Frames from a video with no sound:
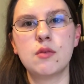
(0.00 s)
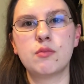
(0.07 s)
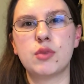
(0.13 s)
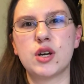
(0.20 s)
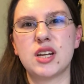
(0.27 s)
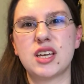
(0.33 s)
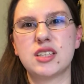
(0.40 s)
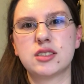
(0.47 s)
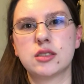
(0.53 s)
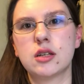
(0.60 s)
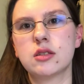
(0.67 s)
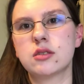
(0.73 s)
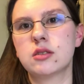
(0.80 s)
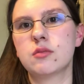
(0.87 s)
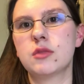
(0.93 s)
but it's
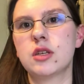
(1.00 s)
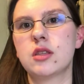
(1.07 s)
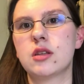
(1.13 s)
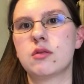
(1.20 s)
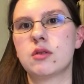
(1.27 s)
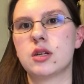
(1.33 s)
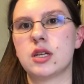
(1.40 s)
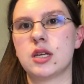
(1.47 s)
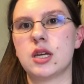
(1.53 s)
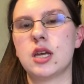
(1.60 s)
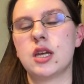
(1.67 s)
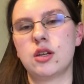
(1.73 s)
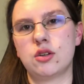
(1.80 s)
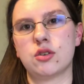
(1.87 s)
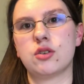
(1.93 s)
not something that would
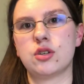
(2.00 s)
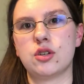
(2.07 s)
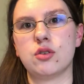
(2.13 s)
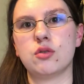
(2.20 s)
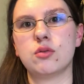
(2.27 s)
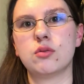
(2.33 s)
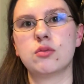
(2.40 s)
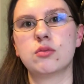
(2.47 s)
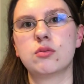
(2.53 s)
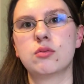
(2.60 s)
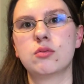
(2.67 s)
hinder you.